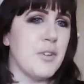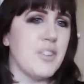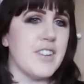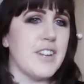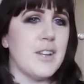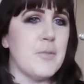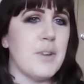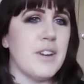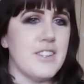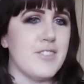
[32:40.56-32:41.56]
on Silent
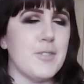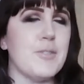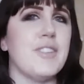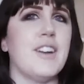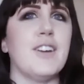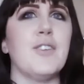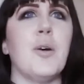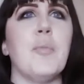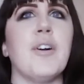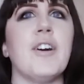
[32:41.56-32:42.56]
Witness doing that, you
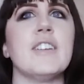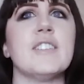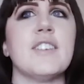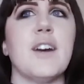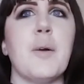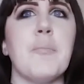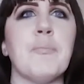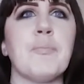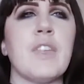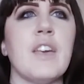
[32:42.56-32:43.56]
know, but
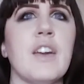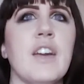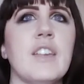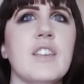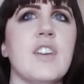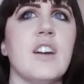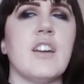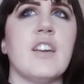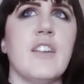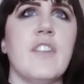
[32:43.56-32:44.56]
it is that,
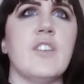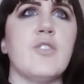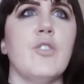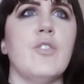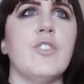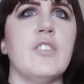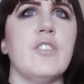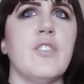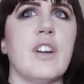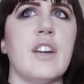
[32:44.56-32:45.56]
again, that sort of sense
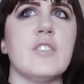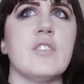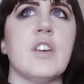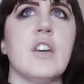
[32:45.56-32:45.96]
of, I guess,